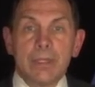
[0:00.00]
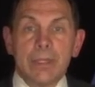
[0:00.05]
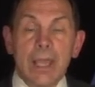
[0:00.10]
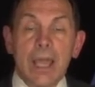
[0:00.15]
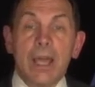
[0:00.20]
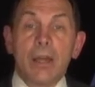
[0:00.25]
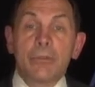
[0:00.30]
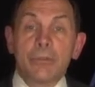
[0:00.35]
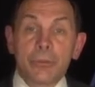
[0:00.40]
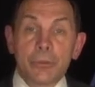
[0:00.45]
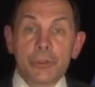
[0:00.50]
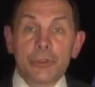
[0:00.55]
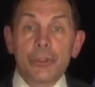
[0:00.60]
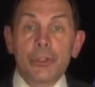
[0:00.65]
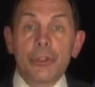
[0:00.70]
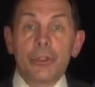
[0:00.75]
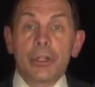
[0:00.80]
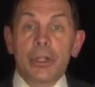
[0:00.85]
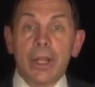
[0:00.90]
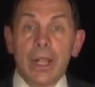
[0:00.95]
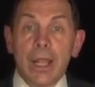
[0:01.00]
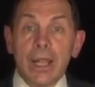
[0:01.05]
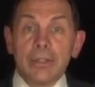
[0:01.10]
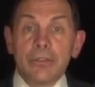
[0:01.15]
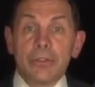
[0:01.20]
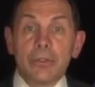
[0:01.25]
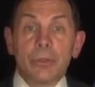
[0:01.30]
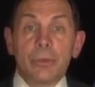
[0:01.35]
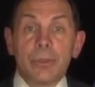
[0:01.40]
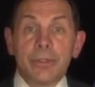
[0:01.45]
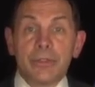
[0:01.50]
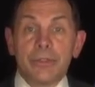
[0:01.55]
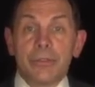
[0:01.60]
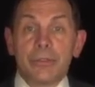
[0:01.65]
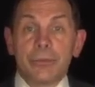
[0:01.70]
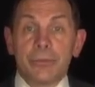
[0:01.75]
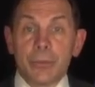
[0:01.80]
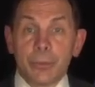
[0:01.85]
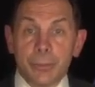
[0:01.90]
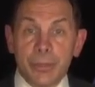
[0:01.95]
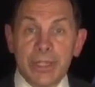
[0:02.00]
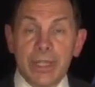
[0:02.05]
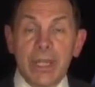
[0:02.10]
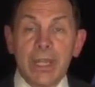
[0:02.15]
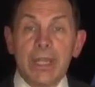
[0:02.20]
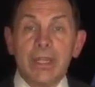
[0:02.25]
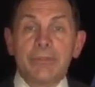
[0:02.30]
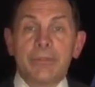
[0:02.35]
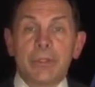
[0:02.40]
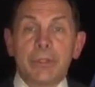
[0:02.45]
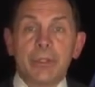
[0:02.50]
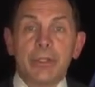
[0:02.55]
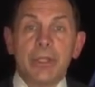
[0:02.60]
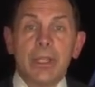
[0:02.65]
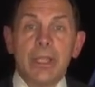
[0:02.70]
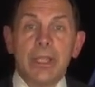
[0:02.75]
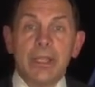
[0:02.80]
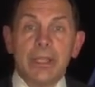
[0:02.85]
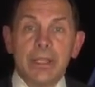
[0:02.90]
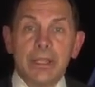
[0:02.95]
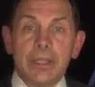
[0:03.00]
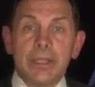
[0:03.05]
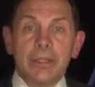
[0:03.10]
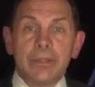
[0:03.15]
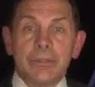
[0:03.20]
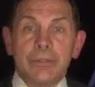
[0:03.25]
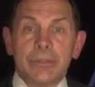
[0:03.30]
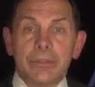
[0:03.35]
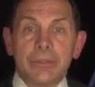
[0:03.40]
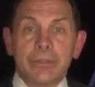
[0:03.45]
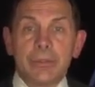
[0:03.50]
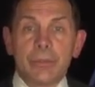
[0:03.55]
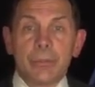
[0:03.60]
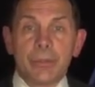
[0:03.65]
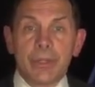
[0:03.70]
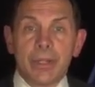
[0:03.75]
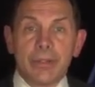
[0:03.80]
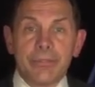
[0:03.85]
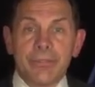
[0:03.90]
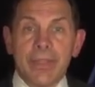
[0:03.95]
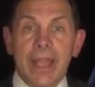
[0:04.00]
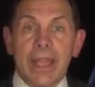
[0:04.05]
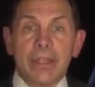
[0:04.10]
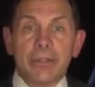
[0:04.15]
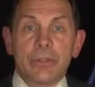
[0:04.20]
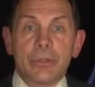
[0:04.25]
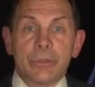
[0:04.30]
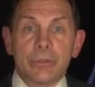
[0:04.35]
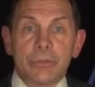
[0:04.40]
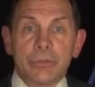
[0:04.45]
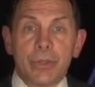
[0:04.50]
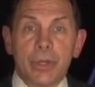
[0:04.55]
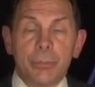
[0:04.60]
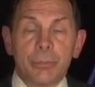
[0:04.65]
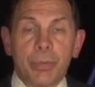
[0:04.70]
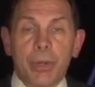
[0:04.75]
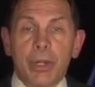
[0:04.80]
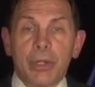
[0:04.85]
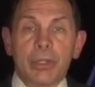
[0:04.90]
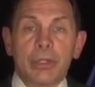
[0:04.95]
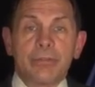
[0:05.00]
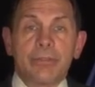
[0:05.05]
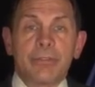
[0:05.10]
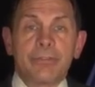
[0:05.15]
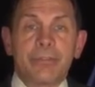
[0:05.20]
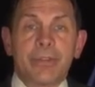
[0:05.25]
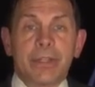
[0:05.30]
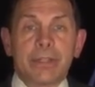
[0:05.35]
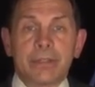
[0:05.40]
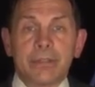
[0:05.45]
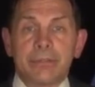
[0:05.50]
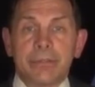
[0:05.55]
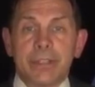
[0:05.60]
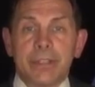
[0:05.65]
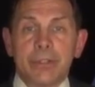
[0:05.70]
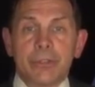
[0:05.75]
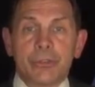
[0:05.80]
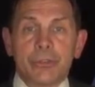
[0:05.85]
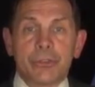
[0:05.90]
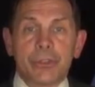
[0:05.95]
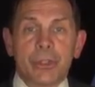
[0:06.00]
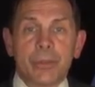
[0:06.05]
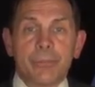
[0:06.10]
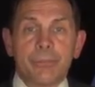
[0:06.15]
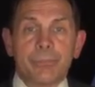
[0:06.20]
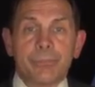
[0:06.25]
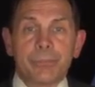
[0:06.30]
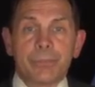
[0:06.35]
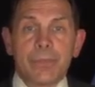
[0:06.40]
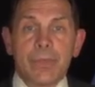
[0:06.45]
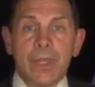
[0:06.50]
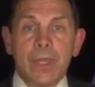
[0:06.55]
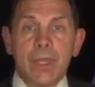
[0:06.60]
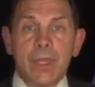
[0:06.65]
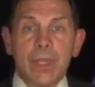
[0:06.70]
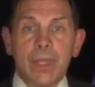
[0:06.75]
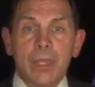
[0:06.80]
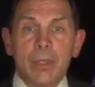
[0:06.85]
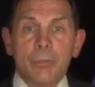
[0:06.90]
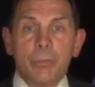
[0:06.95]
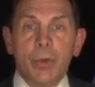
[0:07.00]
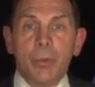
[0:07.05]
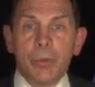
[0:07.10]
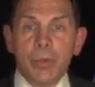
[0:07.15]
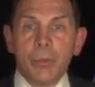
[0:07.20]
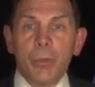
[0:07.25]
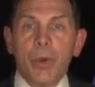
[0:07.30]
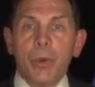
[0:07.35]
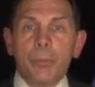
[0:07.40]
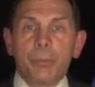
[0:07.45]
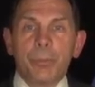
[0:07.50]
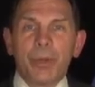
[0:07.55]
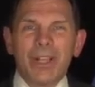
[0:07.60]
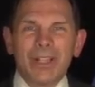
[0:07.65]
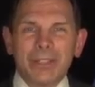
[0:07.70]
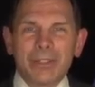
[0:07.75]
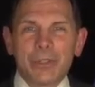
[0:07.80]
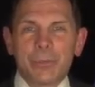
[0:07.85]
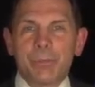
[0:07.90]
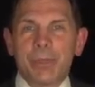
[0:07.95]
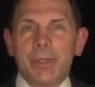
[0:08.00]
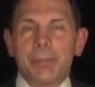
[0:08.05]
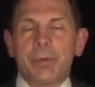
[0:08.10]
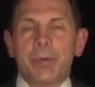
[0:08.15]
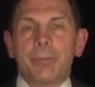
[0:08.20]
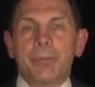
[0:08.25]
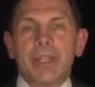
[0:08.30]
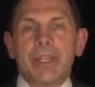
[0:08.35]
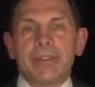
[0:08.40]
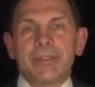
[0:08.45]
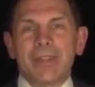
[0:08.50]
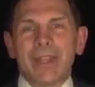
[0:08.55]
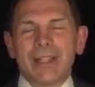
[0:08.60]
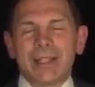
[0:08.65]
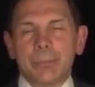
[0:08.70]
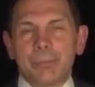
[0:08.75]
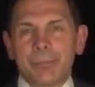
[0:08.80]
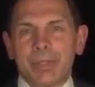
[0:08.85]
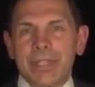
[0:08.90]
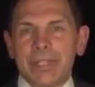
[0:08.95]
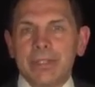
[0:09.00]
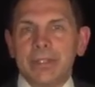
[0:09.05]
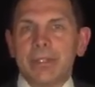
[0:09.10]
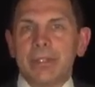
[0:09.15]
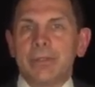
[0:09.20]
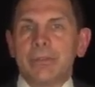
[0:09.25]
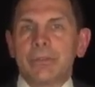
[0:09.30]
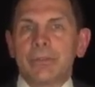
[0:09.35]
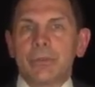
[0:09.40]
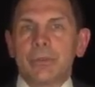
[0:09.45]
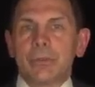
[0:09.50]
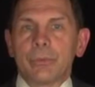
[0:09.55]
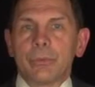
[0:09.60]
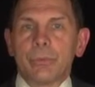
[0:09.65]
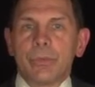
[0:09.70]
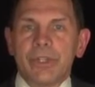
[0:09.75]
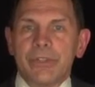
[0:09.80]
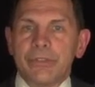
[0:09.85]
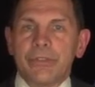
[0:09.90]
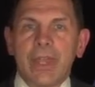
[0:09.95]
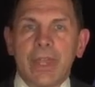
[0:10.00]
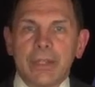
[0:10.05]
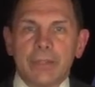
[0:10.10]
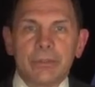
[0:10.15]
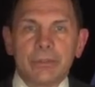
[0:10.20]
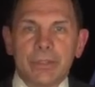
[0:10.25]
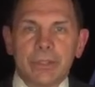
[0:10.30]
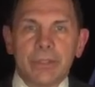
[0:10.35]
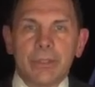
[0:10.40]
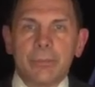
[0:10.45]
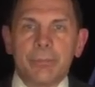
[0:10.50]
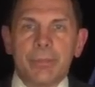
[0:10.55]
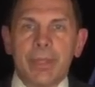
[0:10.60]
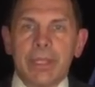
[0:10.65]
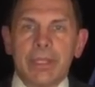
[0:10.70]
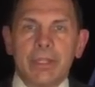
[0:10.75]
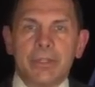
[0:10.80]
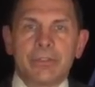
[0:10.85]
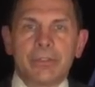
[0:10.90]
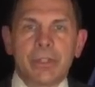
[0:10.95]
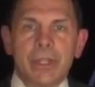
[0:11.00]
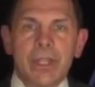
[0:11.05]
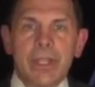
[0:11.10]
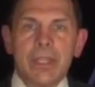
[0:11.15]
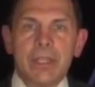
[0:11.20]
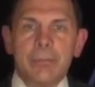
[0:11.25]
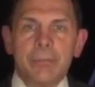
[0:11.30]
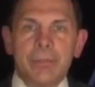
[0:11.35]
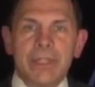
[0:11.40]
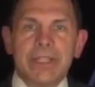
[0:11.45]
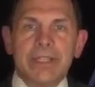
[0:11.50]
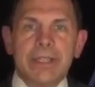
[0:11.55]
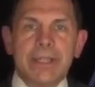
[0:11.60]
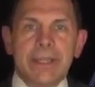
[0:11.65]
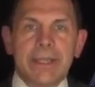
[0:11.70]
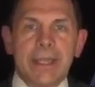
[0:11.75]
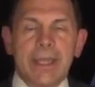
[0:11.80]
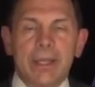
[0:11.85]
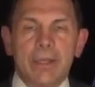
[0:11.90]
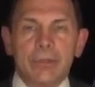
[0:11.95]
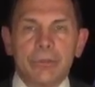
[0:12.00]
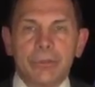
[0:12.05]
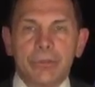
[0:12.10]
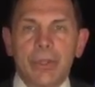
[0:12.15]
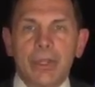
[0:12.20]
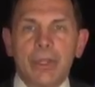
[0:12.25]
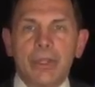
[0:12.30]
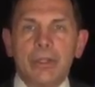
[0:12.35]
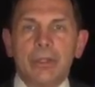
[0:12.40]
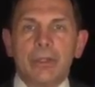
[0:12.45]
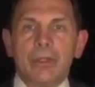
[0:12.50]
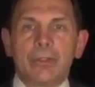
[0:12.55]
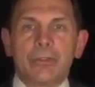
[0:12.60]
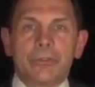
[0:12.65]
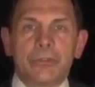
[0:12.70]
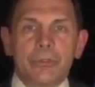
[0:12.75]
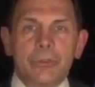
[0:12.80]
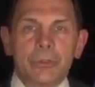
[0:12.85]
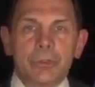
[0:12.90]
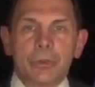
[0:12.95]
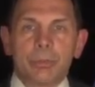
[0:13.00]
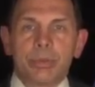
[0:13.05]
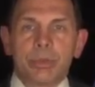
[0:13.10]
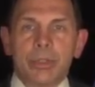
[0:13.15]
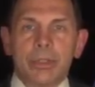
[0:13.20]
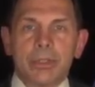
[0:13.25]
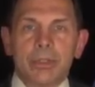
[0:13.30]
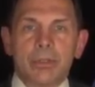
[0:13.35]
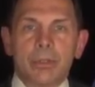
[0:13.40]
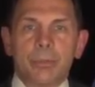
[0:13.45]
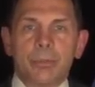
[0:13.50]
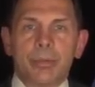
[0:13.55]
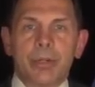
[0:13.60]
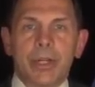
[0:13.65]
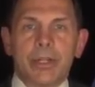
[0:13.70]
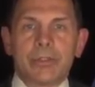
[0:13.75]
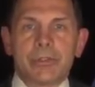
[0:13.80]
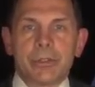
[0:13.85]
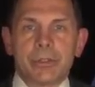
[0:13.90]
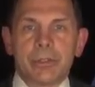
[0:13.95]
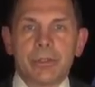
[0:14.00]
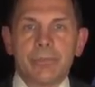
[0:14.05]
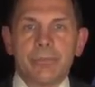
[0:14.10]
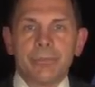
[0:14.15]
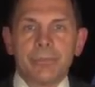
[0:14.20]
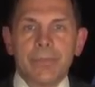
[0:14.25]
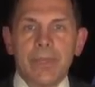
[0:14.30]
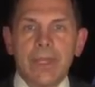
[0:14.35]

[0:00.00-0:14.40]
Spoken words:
Now, for sure, consequences for behavior inconsistent with our values are part of effective leadership. But we won't punish people based on opinions or recycled and embellished media accounts or external political pressure.